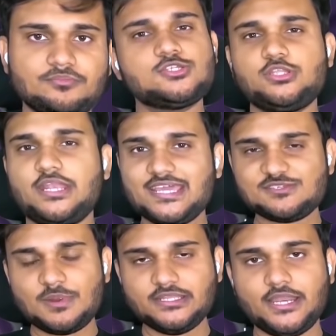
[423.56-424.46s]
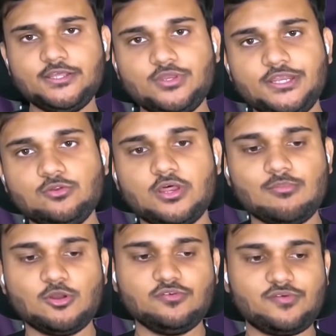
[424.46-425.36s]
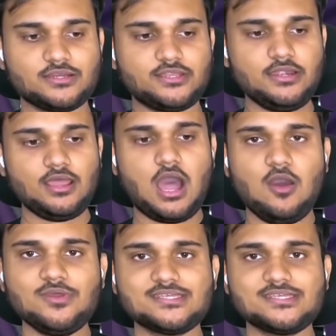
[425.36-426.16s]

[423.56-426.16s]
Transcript: So the next part that you need to learn about the fact that how